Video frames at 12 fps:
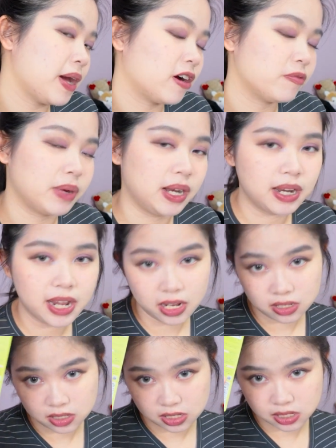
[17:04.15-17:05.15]
back of my
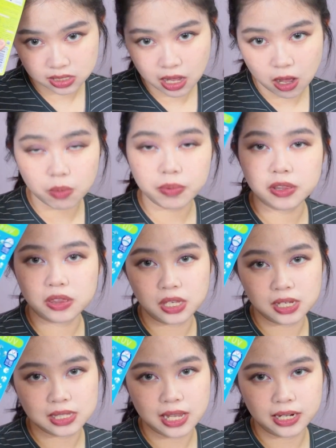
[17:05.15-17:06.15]
neck, the scalp,
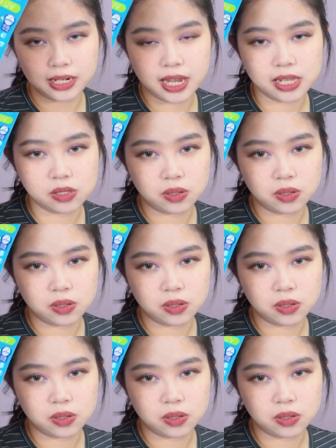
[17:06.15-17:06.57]
things like that.